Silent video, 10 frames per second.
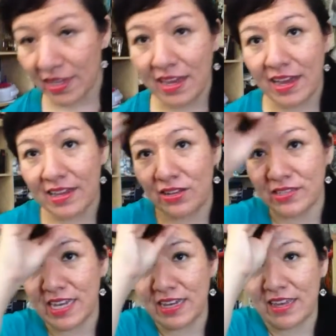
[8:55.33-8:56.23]
Uh, you know,
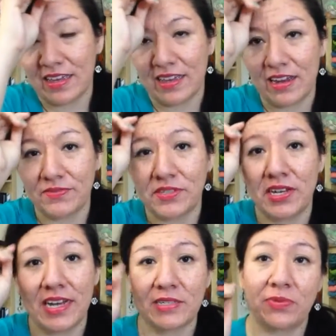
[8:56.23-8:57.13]
sending it off to you
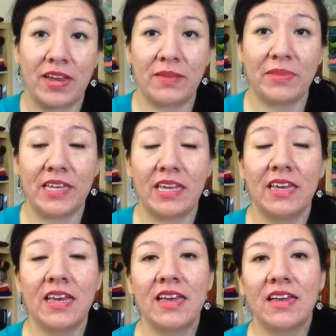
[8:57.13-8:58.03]
guys randomly.
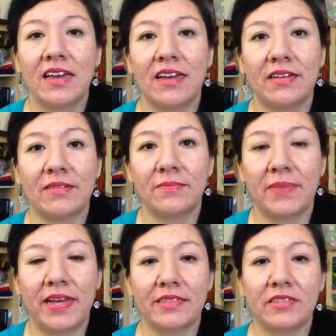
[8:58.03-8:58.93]
Um,
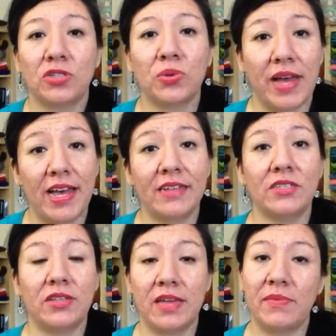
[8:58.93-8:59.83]
but try
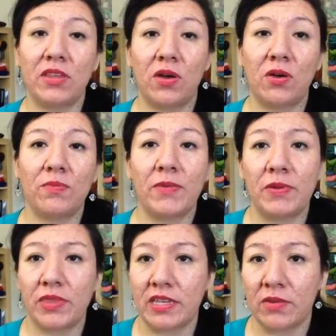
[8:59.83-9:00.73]
to let me know
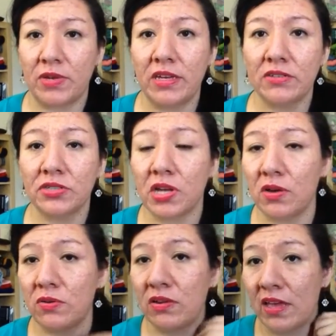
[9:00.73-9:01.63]
maybe within a week or
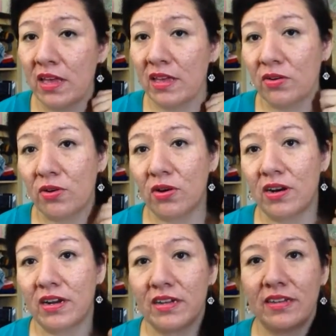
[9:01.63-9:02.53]
so
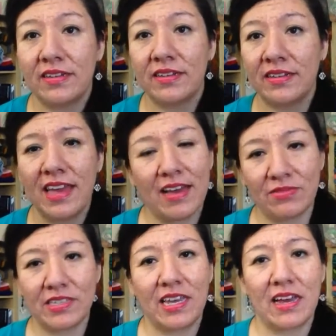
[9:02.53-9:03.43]
or yeah, I
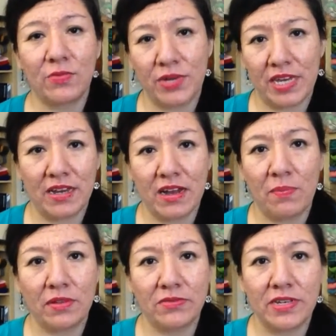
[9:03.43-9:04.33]
would say a week, a couple of